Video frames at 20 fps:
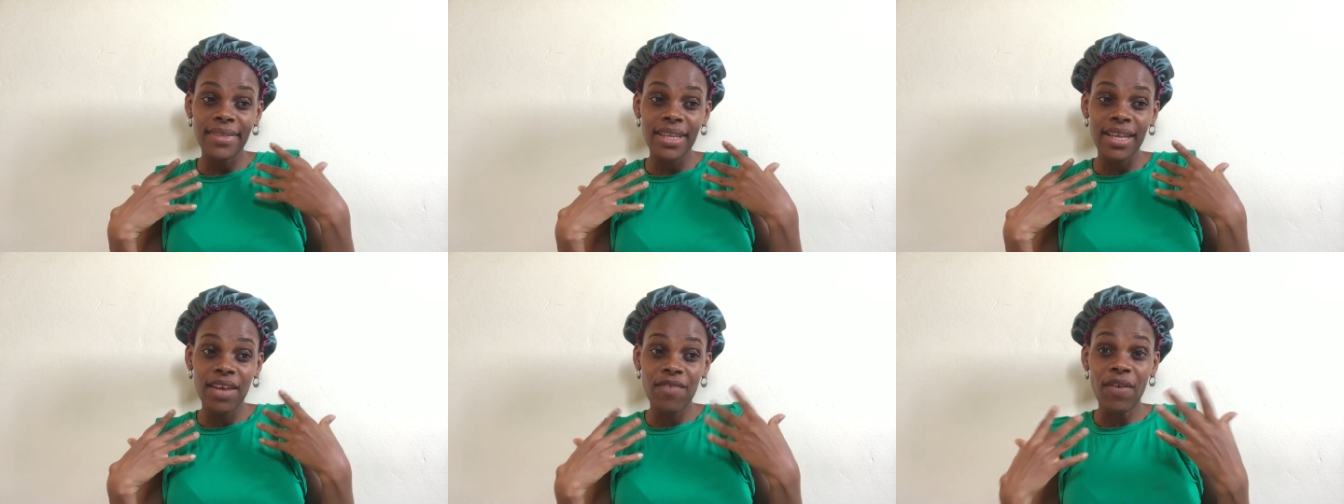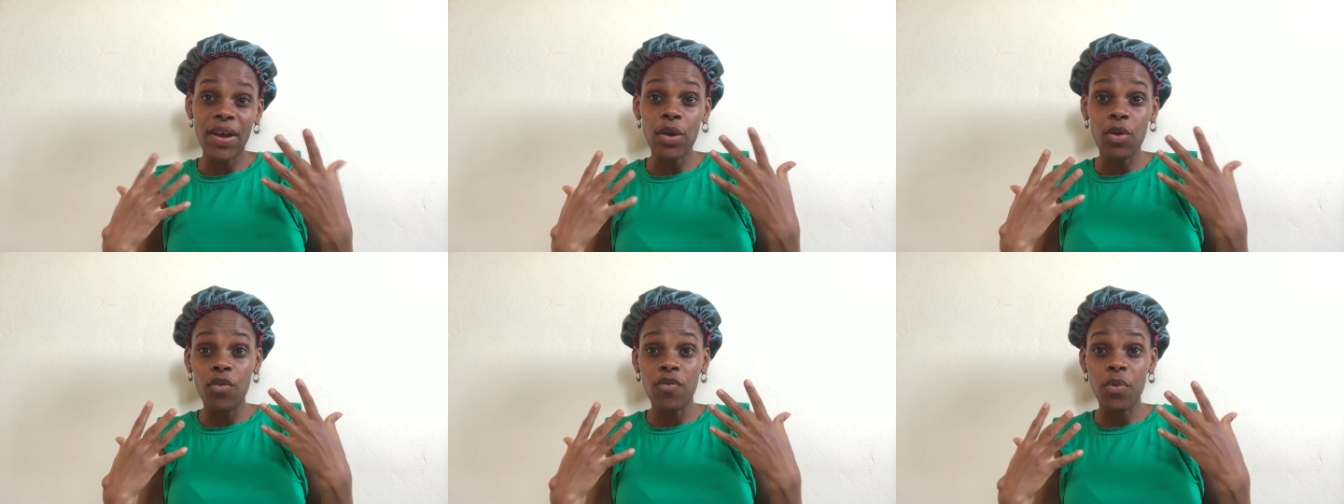
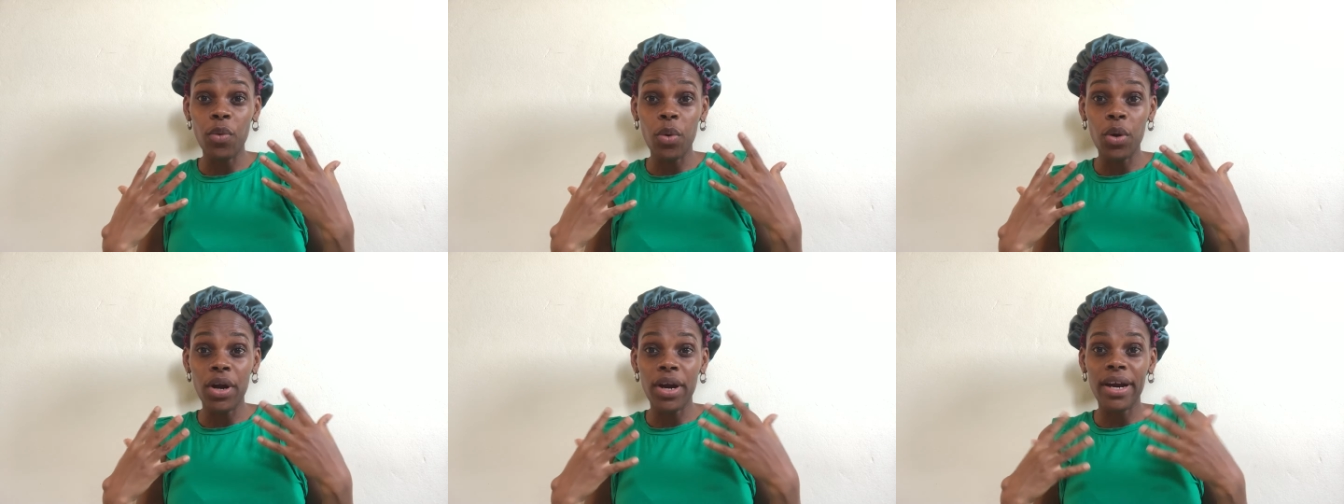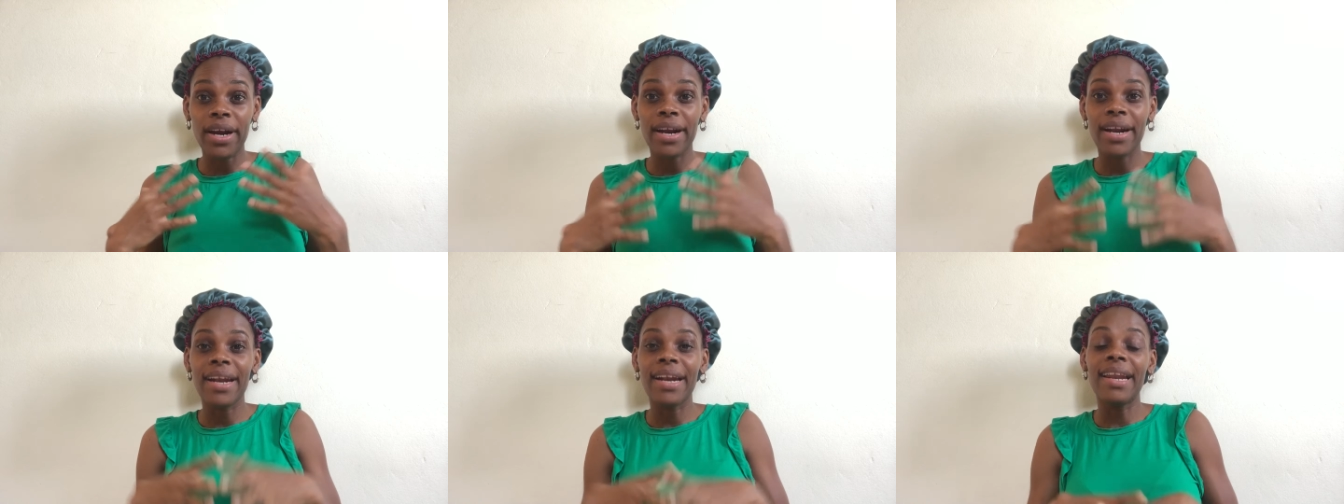If I
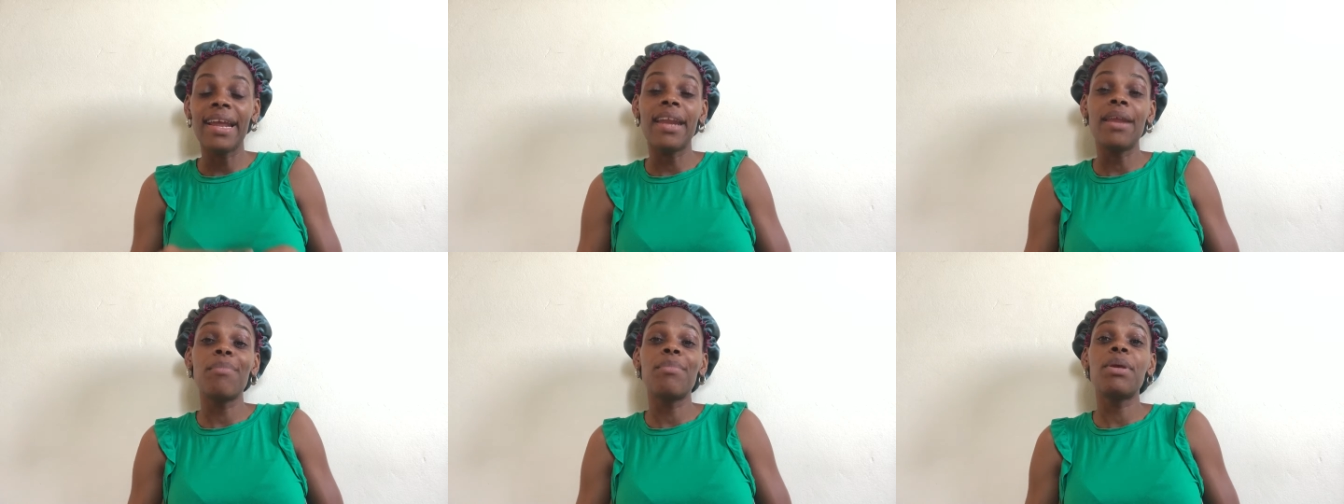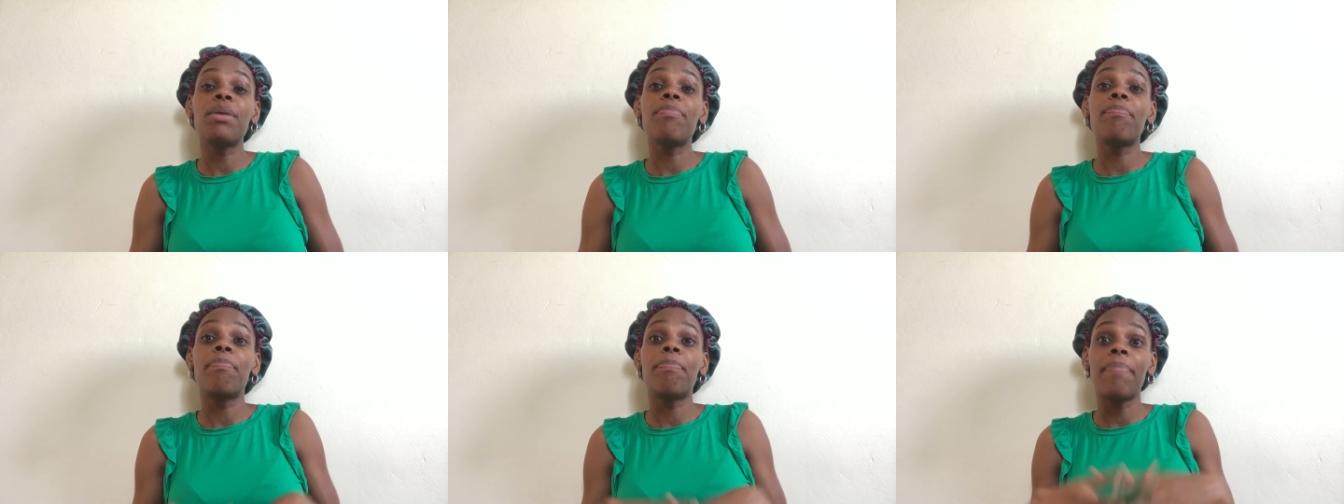overwork, let it
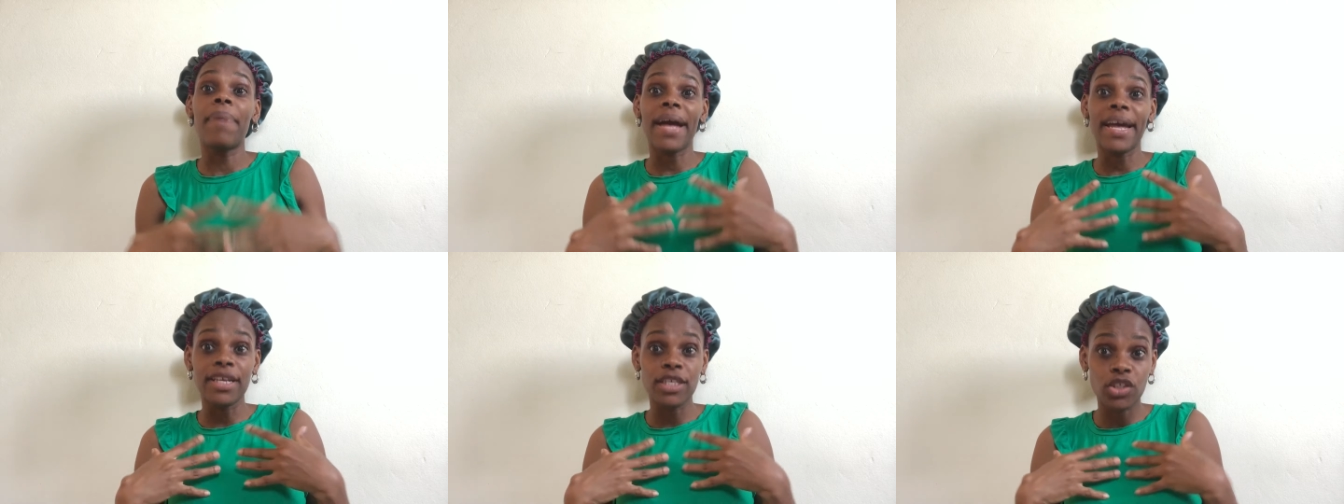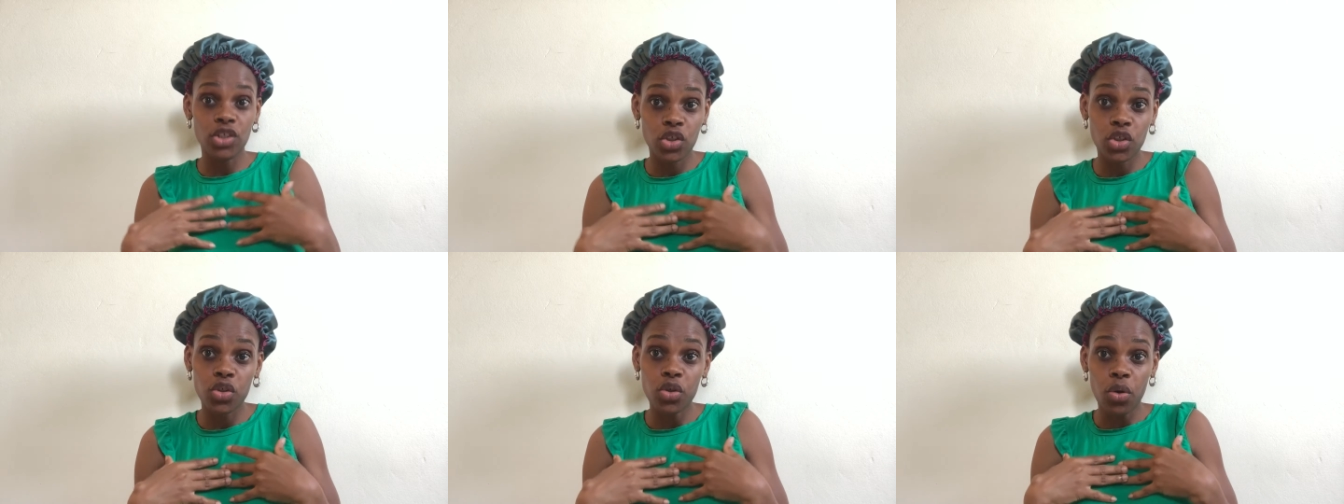be by
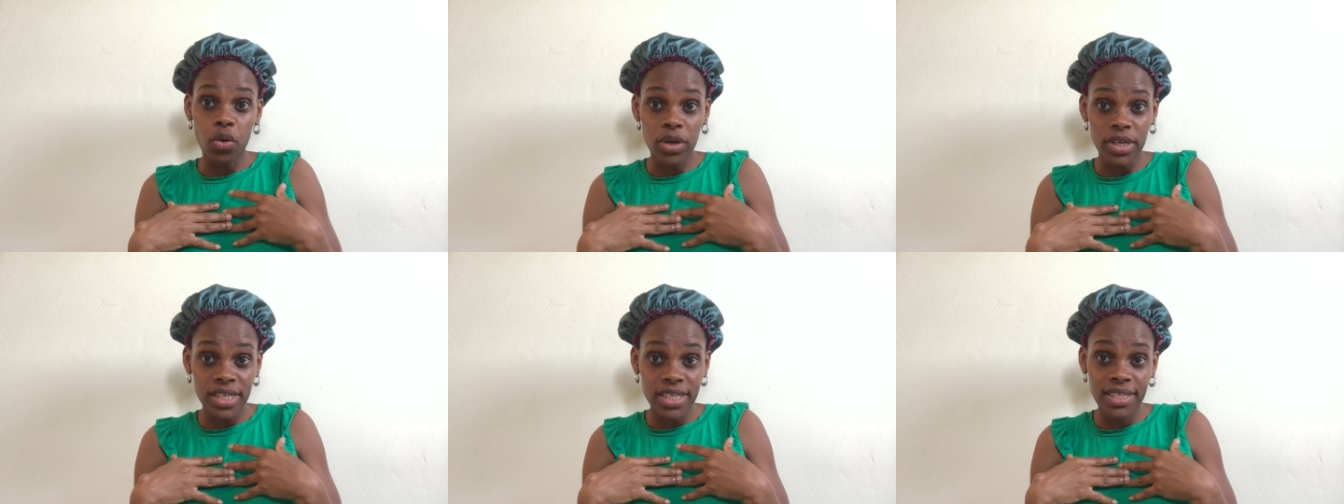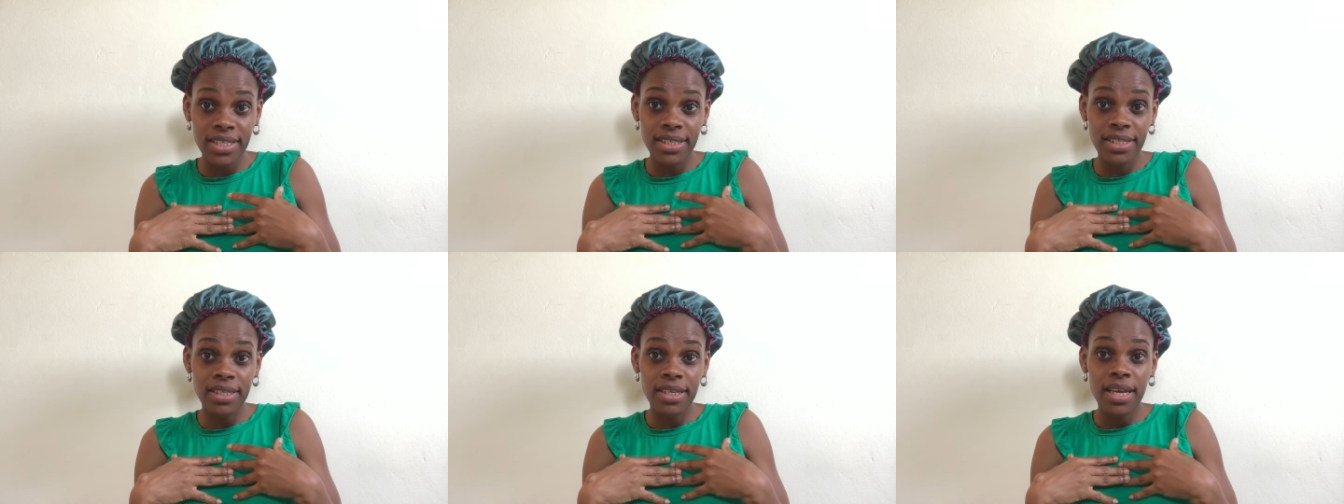
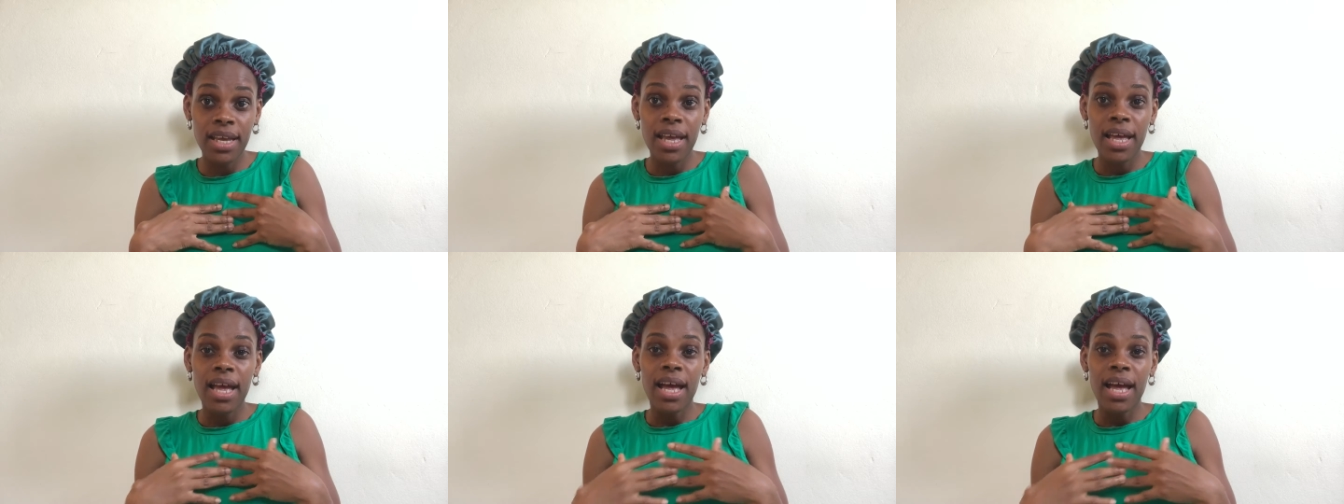choice.